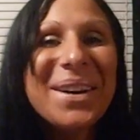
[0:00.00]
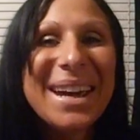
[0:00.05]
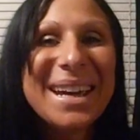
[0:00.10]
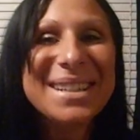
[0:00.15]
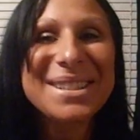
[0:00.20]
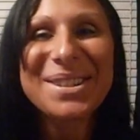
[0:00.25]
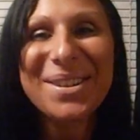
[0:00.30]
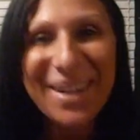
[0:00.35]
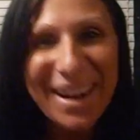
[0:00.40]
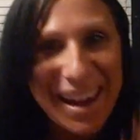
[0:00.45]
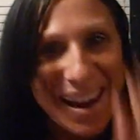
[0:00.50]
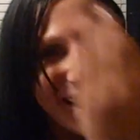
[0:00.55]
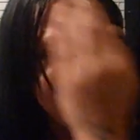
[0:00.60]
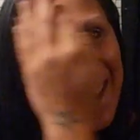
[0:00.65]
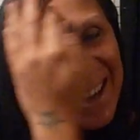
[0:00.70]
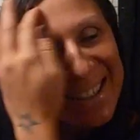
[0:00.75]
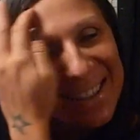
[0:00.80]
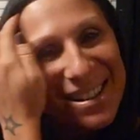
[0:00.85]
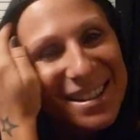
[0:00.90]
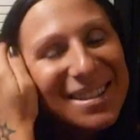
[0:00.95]
Okay, so hey
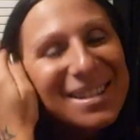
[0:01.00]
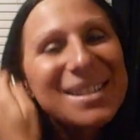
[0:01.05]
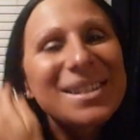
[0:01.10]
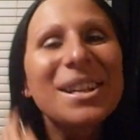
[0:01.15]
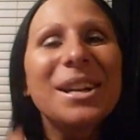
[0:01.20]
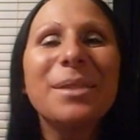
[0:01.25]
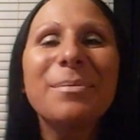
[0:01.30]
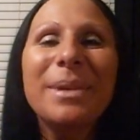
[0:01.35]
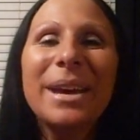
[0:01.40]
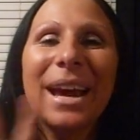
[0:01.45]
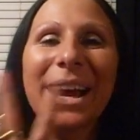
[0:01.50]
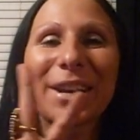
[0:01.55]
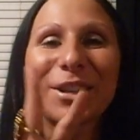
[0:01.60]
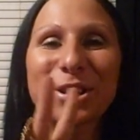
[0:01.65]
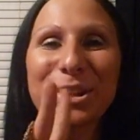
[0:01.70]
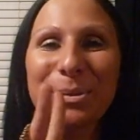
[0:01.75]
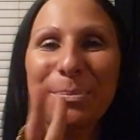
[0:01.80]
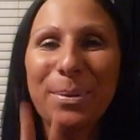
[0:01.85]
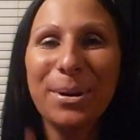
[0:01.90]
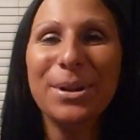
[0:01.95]
guys, this is going to be
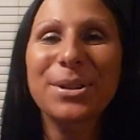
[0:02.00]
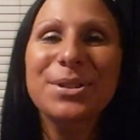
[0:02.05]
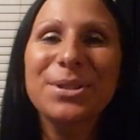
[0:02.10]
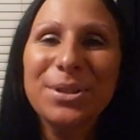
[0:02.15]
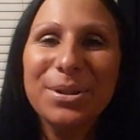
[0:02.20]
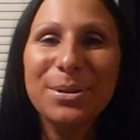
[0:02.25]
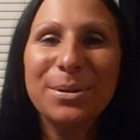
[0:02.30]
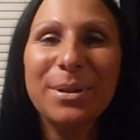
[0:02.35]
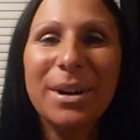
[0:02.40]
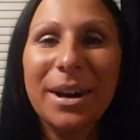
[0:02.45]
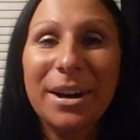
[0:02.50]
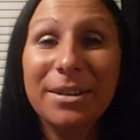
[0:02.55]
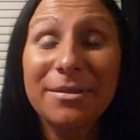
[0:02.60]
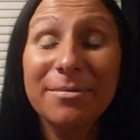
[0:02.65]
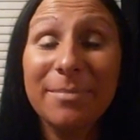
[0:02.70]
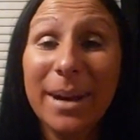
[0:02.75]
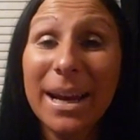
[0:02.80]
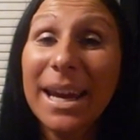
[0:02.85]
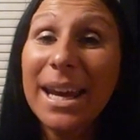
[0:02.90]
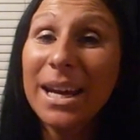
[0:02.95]
actually part two
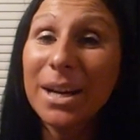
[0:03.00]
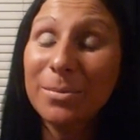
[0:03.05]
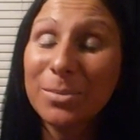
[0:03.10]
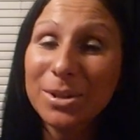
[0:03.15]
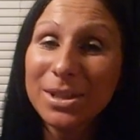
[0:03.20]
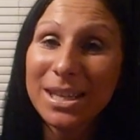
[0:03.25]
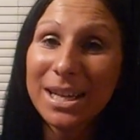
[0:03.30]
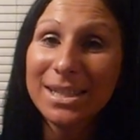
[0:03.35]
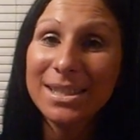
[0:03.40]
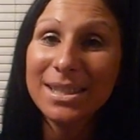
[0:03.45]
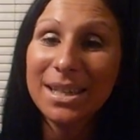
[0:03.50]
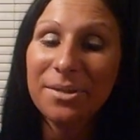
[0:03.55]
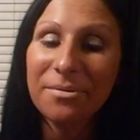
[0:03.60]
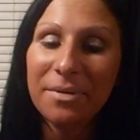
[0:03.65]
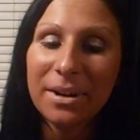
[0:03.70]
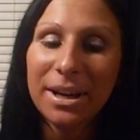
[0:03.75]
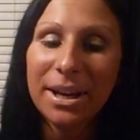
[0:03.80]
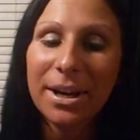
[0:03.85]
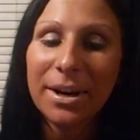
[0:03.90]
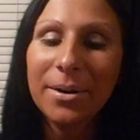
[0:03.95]
of my animal
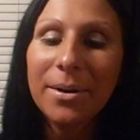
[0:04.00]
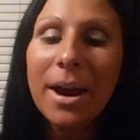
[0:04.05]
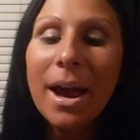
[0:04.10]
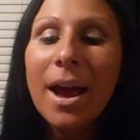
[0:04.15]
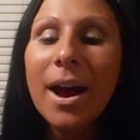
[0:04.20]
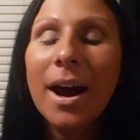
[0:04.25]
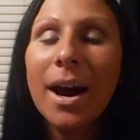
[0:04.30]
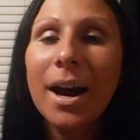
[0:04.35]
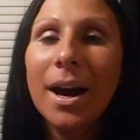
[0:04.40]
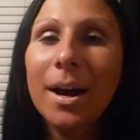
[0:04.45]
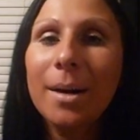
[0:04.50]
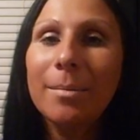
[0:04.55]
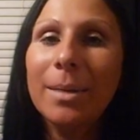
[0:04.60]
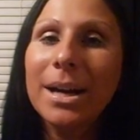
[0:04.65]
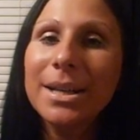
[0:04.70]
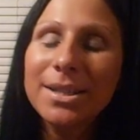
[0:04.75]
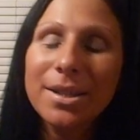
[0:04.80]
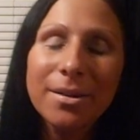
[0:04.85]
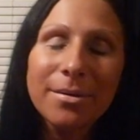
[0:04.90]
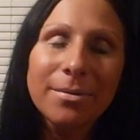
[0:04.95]
testing video.
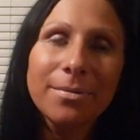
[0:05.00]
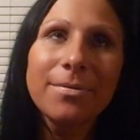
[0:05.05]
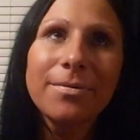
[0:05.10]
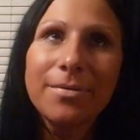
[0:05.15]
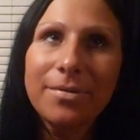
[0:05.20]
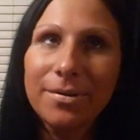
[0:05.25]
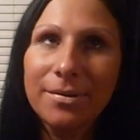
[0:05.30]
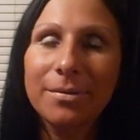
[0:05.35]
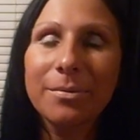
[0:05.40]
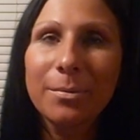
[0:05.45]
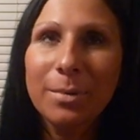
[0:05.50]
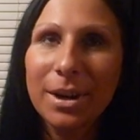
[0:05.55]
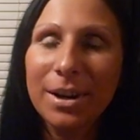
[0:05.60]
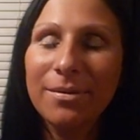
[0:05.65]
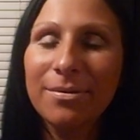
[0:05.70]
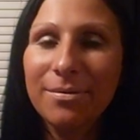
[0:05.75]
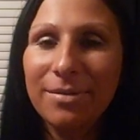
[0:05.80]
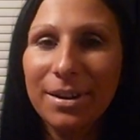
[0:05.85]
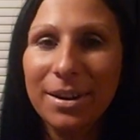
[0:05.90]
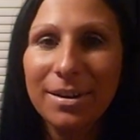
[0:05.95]
I don't
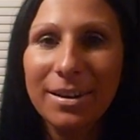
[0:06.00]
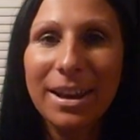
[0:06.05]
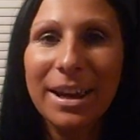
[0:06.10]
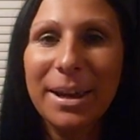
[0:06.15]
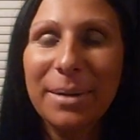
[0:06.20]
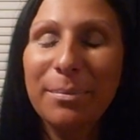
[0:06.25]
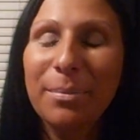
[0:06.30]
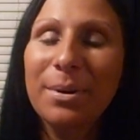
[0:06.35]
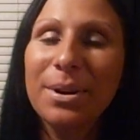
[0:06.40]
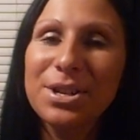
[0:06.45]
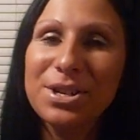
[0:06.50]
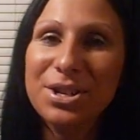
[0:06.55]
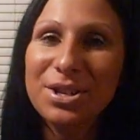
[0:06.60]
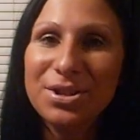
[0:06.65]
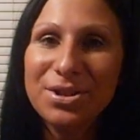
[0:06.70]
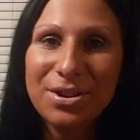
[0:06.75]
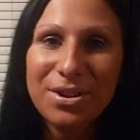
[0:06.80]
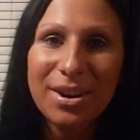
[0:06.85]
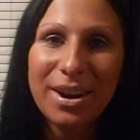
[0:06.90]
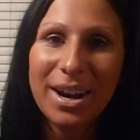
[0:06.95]
want to feel like I'm
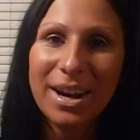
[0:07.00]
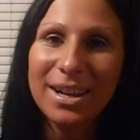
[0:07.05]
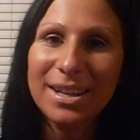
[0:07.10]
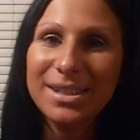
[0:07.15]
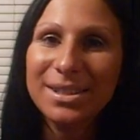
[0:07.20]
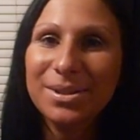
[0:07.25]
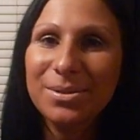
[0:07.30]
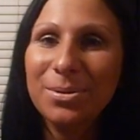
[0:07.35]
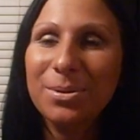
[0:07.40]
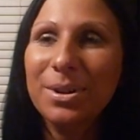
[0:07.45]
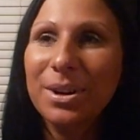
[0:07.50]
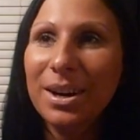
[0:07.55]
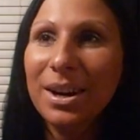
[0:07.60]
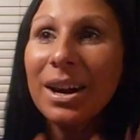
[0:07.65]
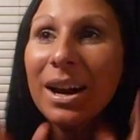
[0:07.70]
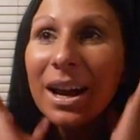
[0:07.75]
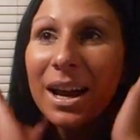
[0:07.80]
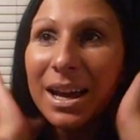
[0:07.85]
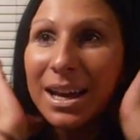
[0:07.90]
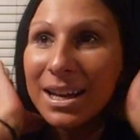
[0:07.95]
preaching to you guys
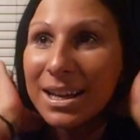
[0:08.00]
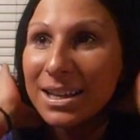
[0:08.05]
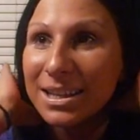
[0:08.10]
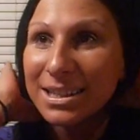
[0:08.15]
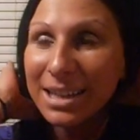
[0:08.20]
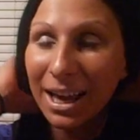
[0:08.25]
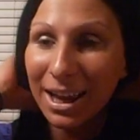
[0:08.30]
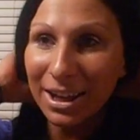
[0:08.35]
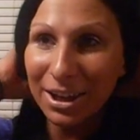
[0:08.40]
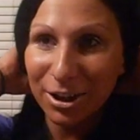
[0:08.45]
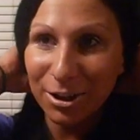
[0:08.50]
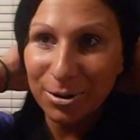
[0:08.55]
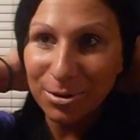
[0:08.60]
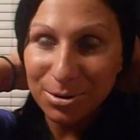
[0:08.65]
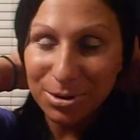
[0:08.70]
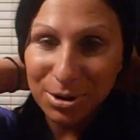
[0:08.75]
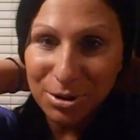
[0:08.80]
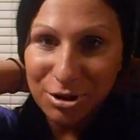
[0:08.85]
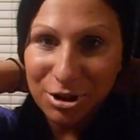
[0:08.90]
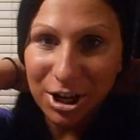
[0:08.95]
or telling
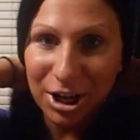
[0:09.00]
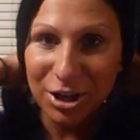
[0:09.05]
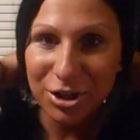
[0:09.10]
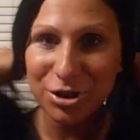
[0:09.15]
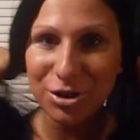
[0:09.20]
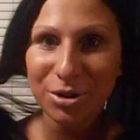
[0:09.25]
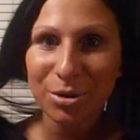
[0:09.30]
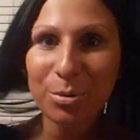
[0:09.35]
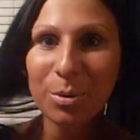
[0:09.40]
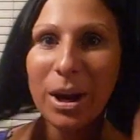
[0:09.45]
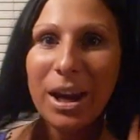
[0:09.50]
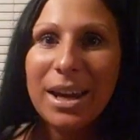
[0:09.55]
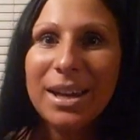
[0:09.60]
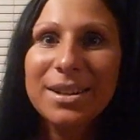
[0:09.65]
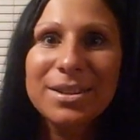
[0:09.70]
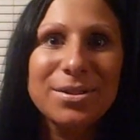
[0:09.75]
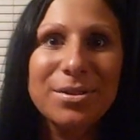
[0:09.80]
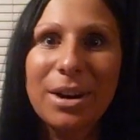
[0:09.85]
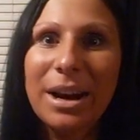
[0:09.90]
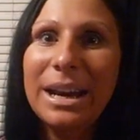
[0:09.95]
you to change your
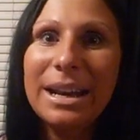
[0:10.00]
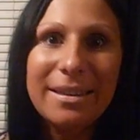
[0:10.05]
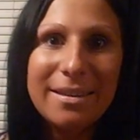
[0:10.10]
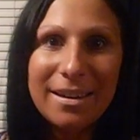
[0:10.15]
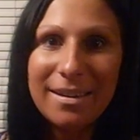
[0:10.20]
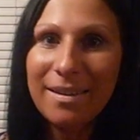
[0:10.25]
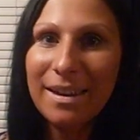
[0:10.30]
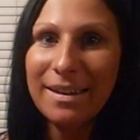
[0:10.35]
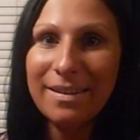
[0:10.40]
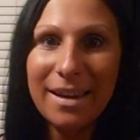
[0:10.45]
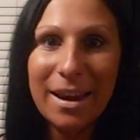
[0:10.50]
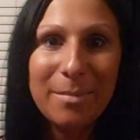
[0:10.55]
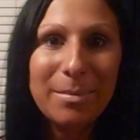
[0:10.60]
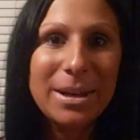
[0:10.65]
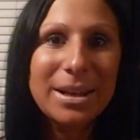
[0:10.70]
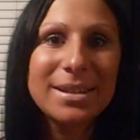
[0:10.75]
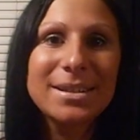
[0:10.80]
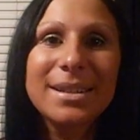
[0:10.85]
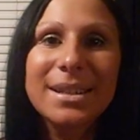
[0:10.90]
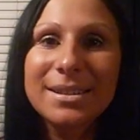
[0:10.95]
ways or anything like that,
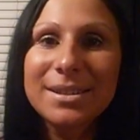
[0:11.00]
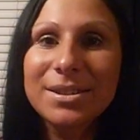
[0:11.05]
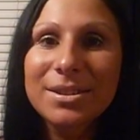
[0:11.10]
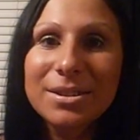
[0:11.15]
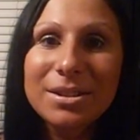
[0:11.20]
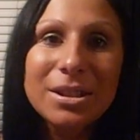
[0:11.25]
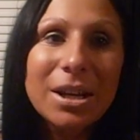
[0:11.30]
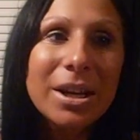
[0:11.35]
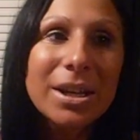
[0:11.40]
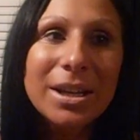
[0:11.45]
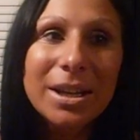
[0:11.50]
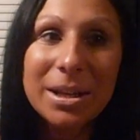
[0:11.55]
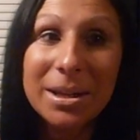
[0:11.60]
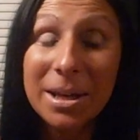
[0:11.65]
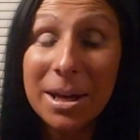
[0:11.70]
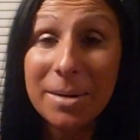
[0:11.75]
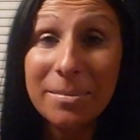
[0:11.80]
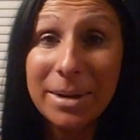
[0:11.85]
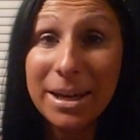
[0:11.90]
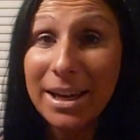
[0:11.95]
because that's totally
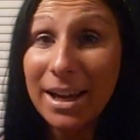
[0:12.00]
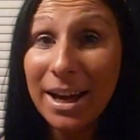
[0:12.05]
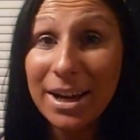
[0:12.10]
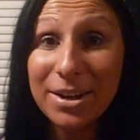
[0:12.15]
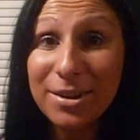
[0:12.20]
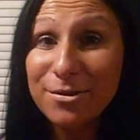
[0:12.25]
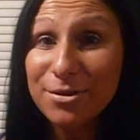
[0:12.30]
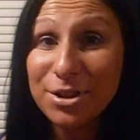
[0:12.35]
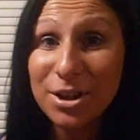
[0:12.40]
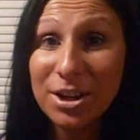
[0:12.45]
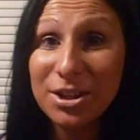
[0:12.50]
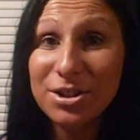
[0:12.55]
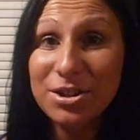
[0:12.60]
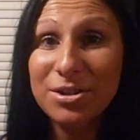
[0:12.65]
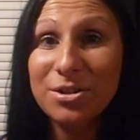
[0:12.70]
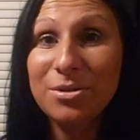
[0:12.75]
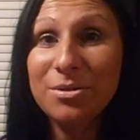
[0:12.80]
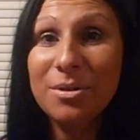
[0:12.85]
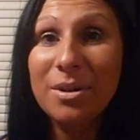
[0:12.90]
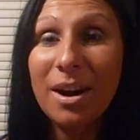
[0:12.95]
not me. I don't
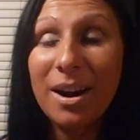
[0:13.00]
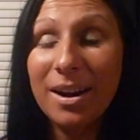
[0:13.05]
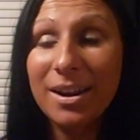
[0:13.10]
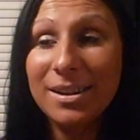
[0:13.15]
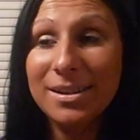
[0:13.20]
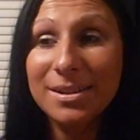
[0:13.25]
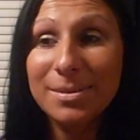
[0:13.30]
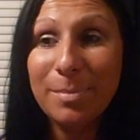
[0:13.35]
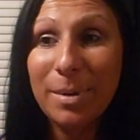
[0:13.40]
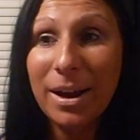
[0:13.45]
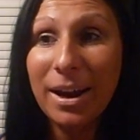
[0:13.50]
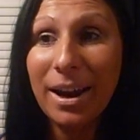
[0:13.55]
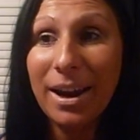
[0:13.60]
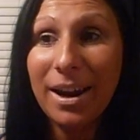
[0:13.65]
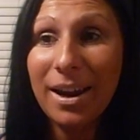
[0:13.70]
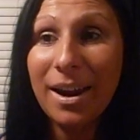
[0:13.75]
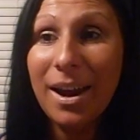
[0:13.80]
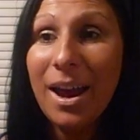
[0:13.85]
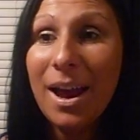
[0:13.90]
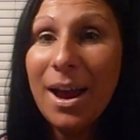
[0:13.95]
judge you guys
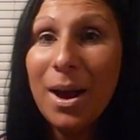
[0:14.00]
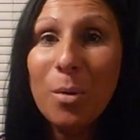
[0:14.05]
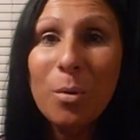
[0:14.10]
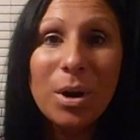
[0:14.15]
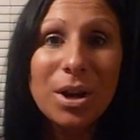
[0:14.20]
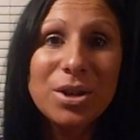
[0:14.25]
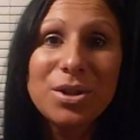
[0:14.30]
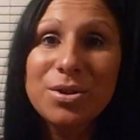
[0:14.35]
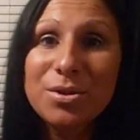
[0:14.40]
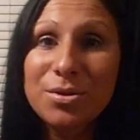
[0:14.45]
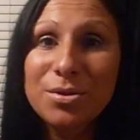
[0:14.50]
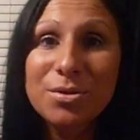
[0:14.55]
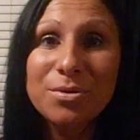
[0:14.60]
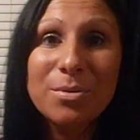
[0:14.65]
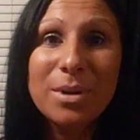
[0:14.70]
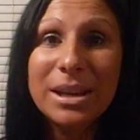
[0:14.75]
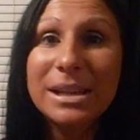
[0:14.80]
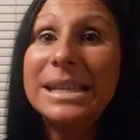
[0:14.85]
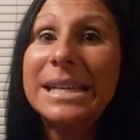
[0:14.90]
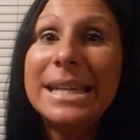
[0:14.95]
by what you
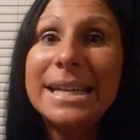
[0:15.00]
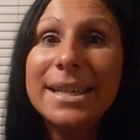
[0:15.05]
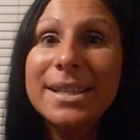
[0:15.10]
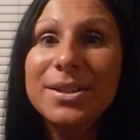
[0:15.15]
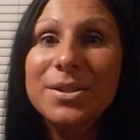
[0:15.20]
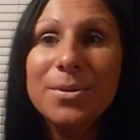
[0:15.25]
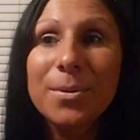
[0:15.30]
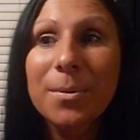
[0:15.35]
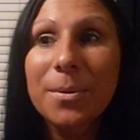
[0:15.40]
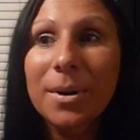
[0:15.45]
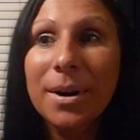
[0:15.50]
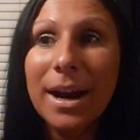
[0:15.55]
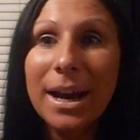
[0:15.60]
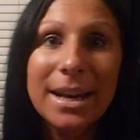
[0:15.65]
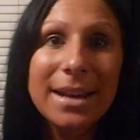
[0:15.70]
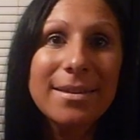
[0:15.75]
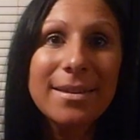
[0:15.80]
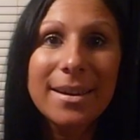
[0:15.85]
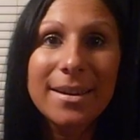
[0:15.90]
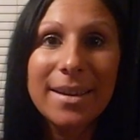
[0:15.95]
do, what you eat, or
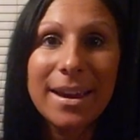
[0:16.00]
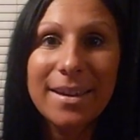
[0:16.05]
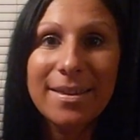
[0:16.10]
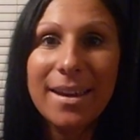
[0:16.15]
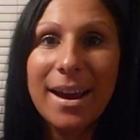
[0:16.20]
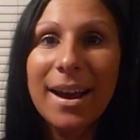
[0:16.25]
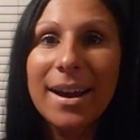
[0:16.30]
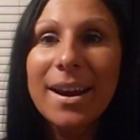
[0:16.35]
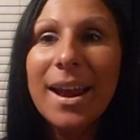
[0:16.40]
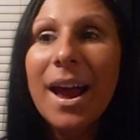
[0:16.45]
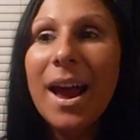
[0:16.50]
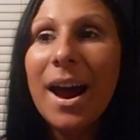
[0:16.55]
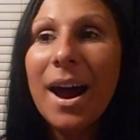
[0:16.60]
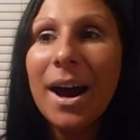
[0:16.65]
anything like that.